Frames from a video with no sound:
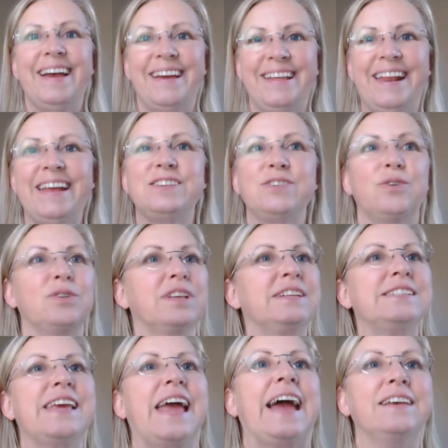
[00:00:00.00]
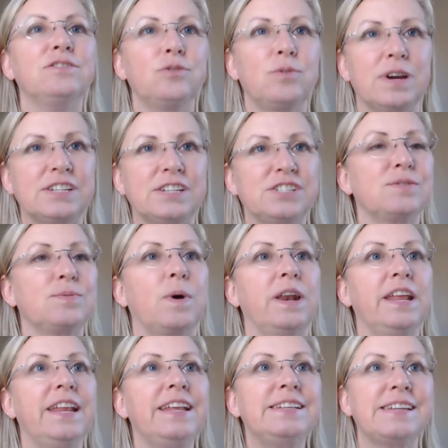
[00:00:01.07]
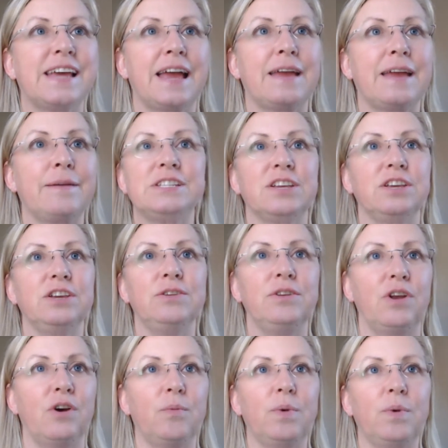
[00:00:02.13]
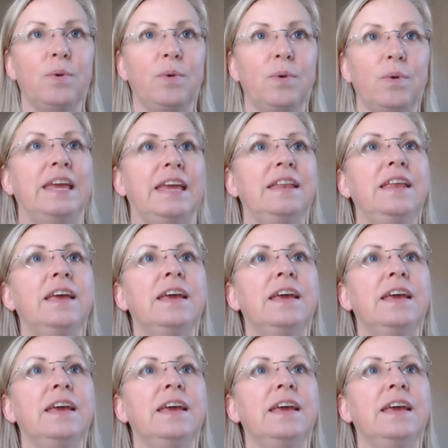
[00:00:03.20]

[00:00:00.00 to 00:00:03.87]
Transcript: And I told it to ask questions one at a time until you know what you need.